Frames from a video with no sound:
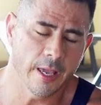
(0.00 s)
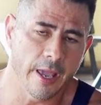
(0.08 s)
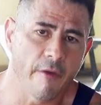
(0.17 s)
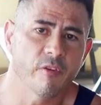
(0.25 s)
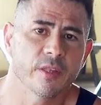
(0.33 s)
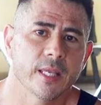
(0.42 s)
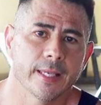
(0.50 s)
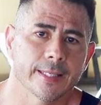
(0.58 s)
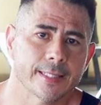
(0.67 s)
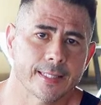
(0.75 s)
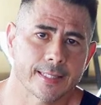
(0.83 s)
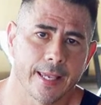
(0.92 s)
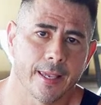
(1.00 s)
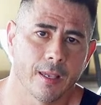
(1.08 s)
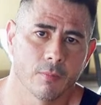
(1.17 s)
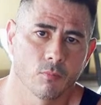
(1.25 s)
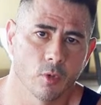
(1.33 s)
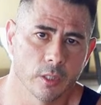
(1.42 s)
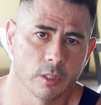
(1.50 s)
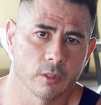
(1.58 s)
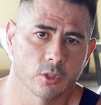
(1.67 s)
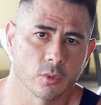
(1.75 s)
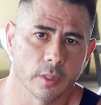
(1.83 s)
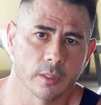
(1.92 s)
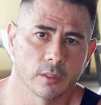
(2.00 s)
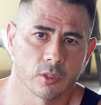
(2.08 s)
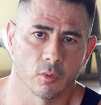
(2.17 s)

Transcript: Everything is the same when you're doing the